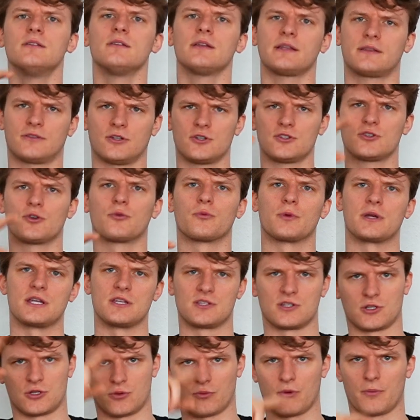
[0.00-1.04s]
Like, there's a
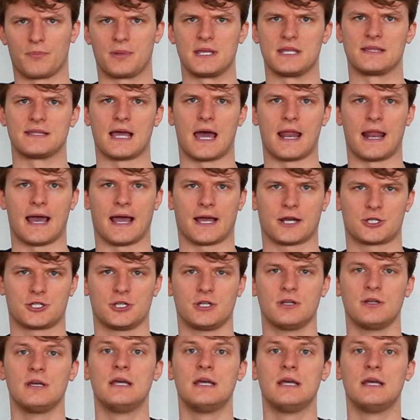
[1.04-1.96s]
reason to repeat that action.